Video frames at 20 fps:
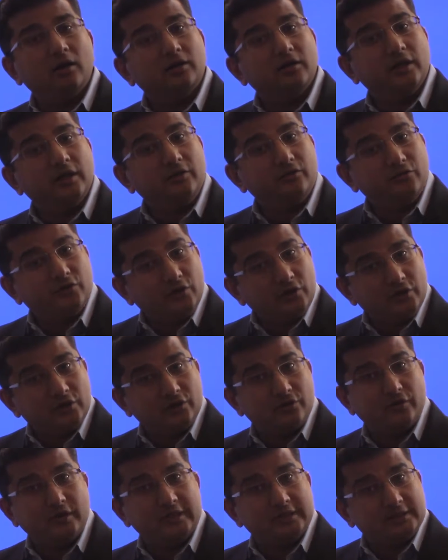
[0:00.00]
on the
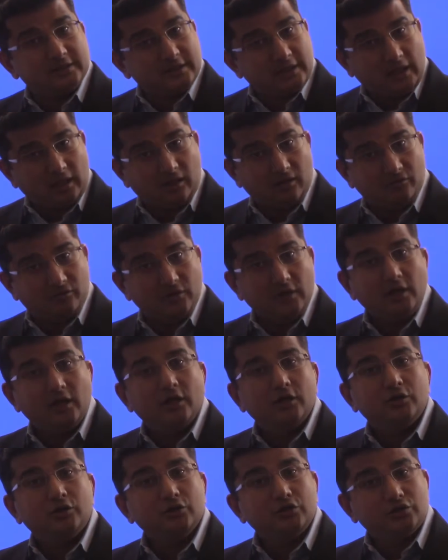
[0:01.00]
inverter itself
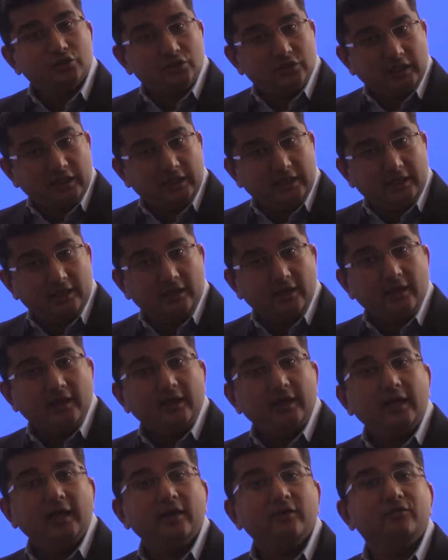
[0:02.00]
to see
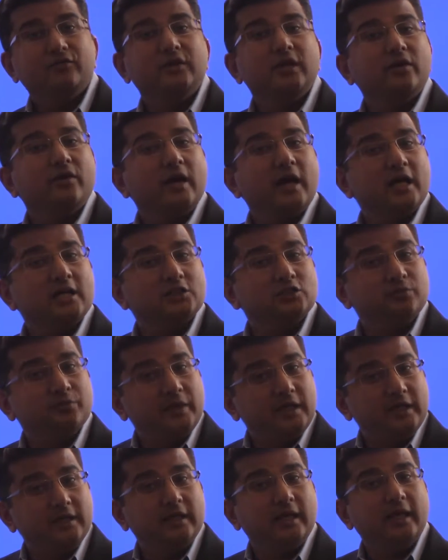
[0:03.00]
if there has
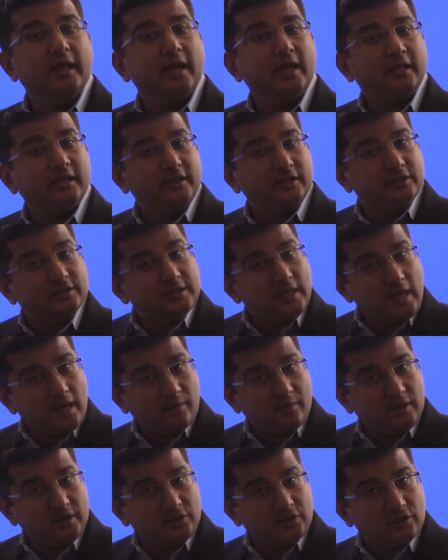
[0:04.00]
been any
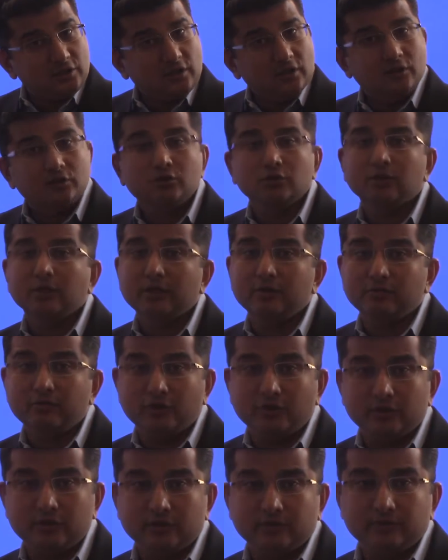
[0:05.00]
damage to the
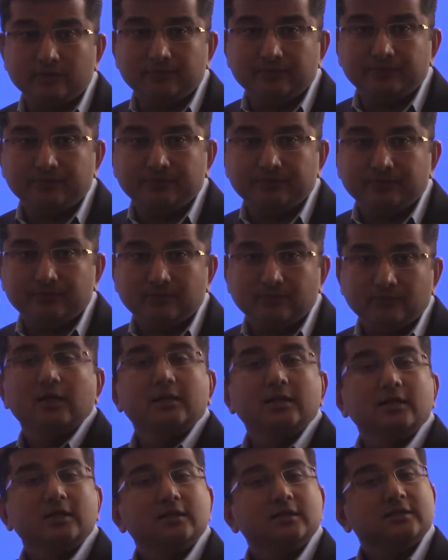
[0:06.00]
inverter,
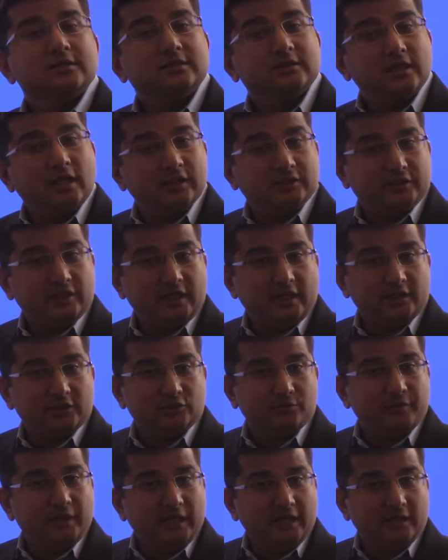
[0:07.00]
such
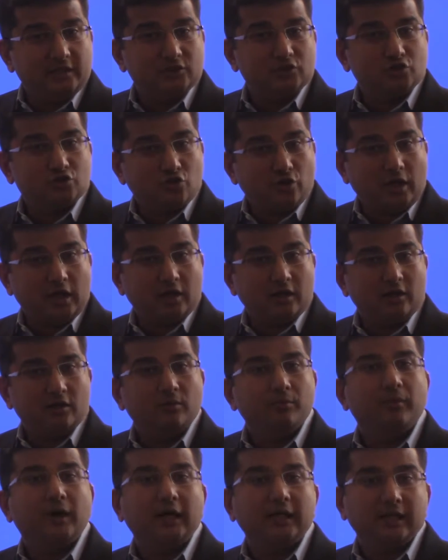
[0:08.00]
as being struck
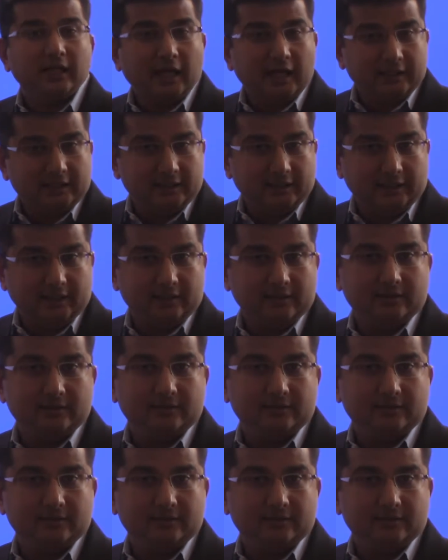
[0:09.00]
by lightning.